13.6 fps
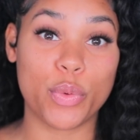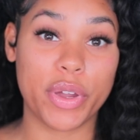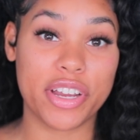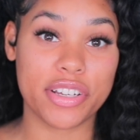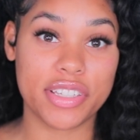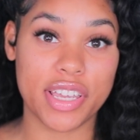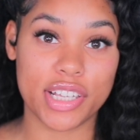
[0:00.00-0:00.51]
a
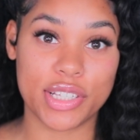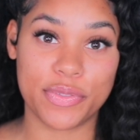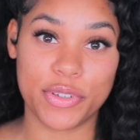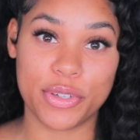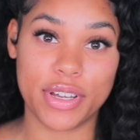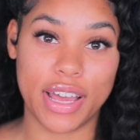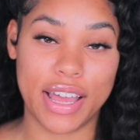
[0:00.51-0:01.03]
wear test
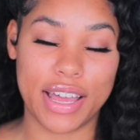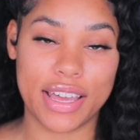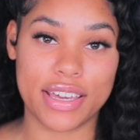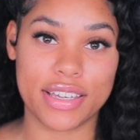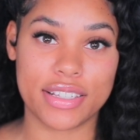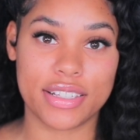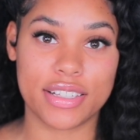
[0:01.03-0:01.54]
for you
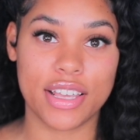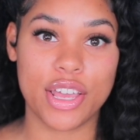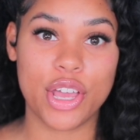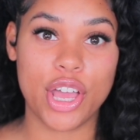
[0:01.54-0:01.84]
guys.